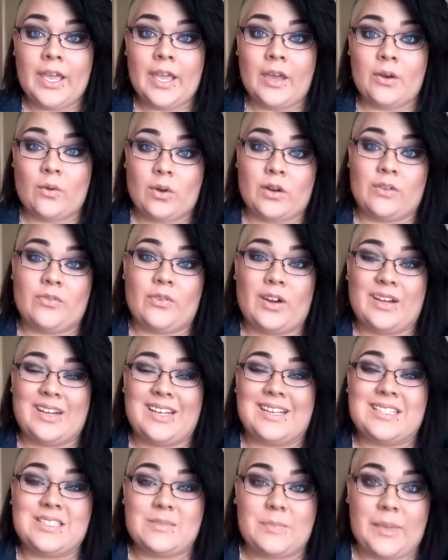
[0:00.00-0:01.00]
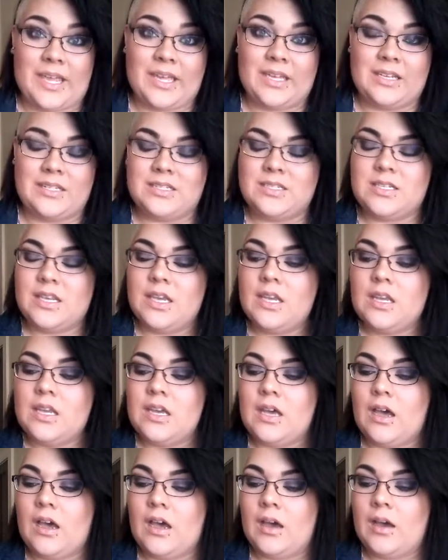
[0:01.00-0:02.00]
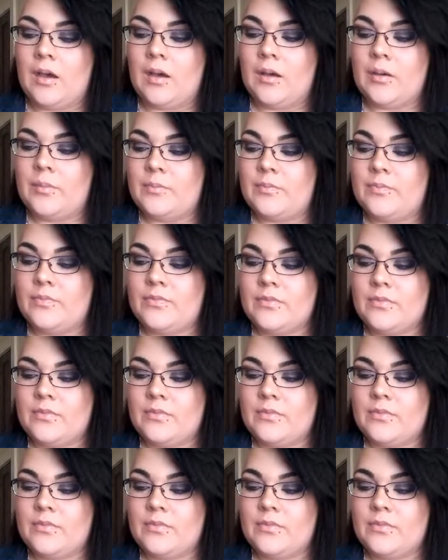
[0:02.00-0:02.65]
in order for it to expand and